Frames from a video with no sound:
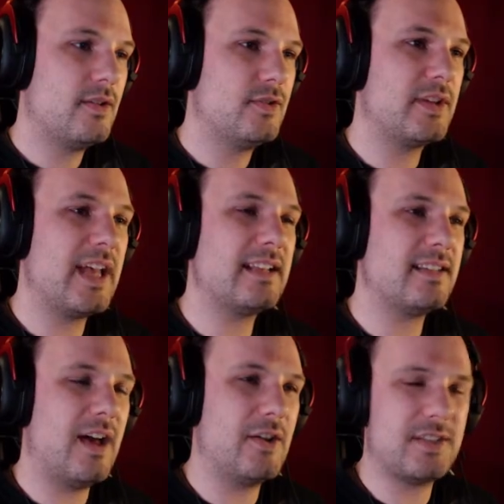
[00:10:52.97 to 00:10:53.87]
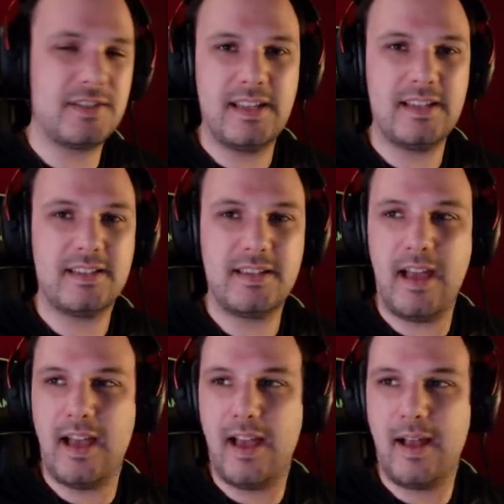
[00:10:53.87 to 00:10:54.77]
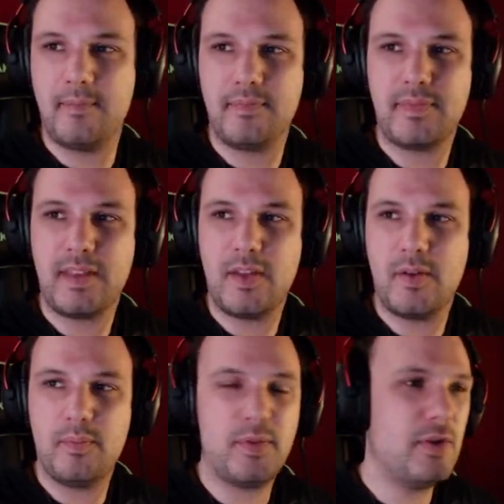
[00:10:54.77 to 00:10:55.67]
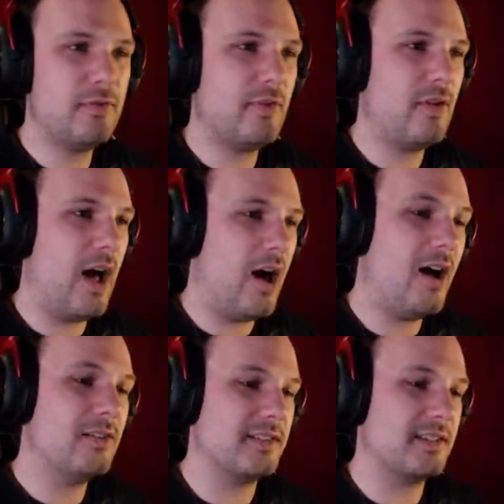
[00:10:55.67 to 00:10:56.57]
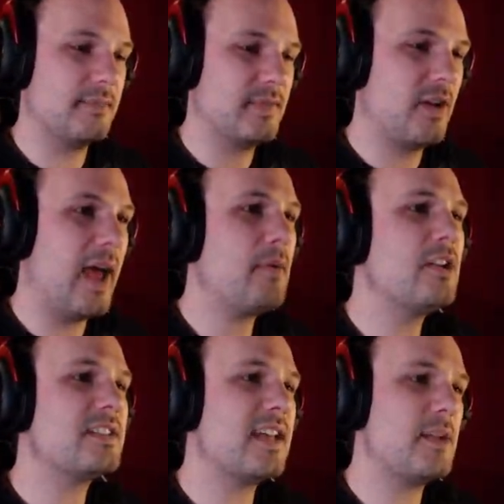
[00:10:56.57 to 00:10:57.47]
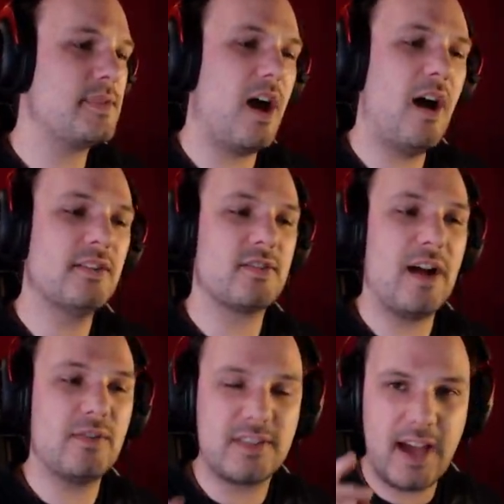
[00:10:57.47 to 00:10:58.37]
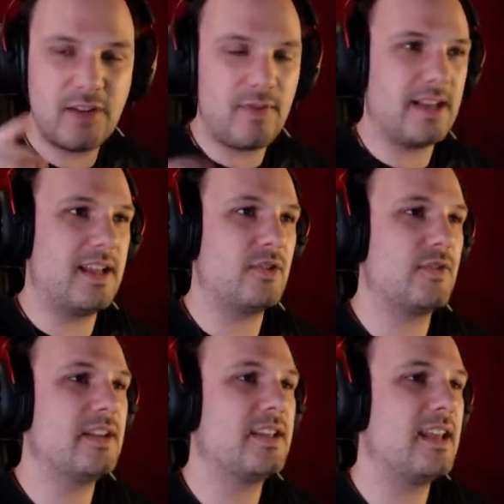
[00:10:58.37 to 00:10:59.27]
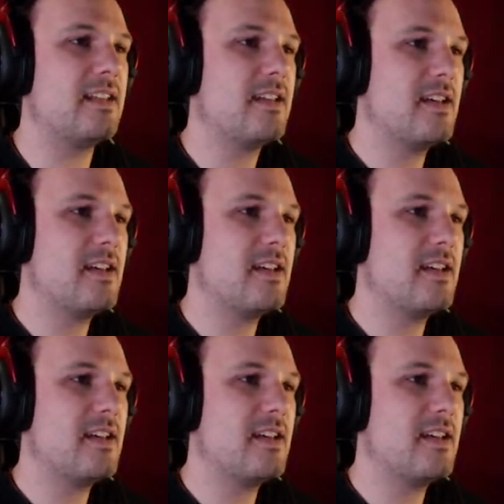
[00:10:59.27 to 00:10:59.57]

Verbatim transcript: to get us this beautiful altar. So I'm gonna set up the altar outside right now so it can